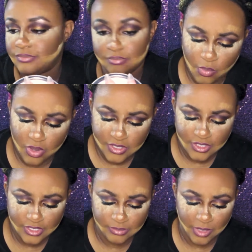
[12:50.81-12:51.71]
I want to say
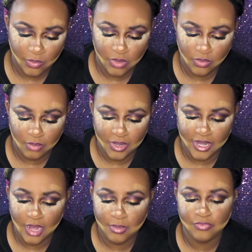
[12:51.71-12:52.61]
this is by Wet n Wild, but I
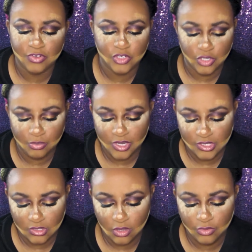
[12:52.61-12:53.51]
can't remember for sure, but it's
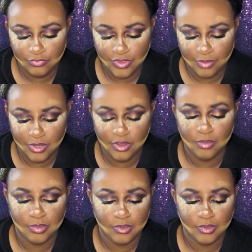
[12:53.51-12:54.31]
the color Vamp It Up.